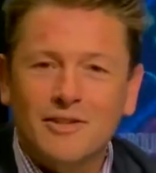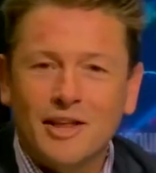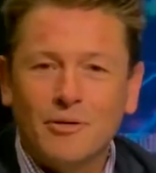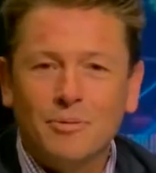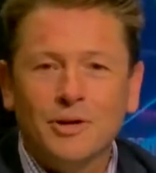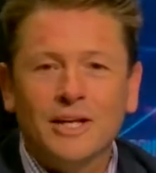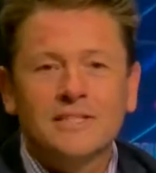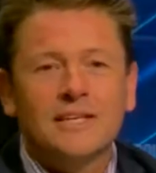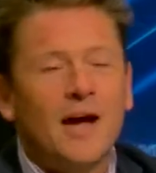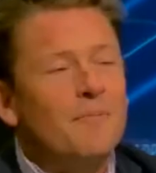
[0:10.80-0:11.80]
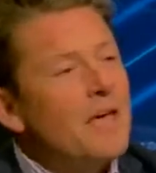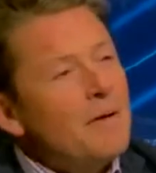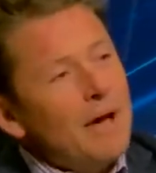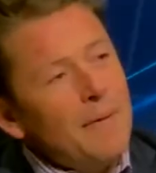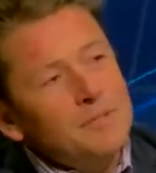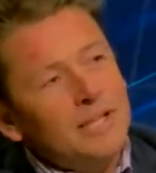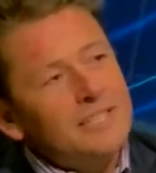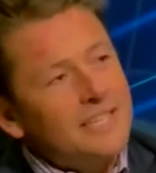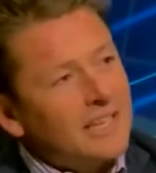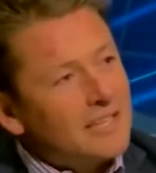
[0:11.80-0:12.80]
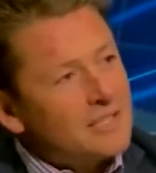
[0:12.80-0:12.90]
Therapeutics, perhaps let's kick this